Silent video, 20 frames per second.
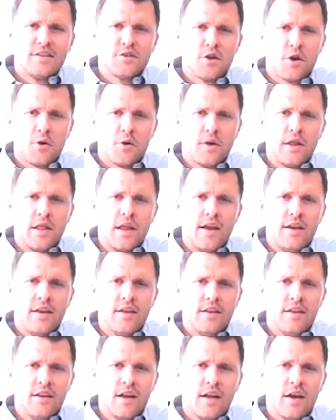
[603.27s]
it's all related.
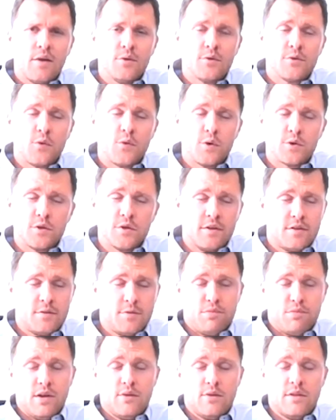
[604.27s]
And I was fortunate to
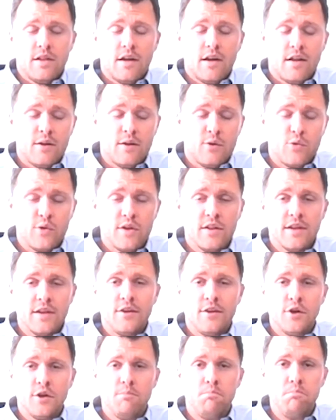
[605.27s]
play with a lot of really
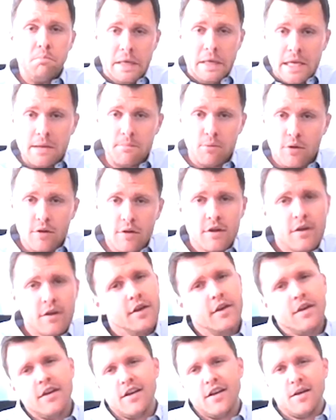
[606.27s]
good people
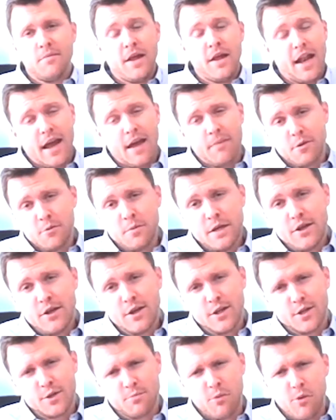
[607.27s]
that happen to be good
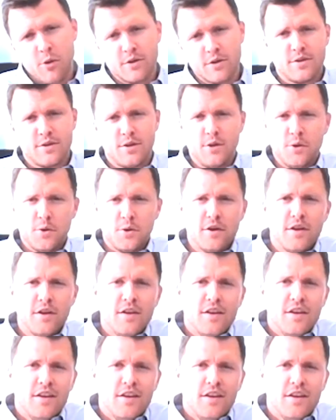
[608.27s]
at sports too.